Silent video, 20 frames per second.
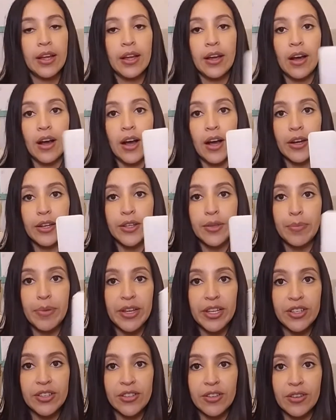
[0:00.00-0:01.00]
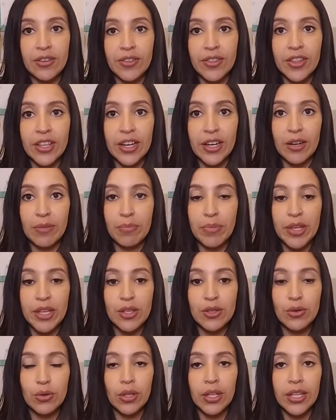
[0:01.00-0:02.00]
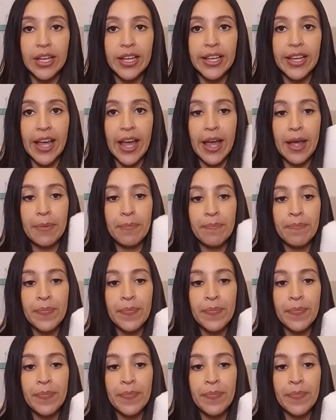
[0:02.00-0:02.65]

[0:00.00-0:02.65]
occupational therapy tool again.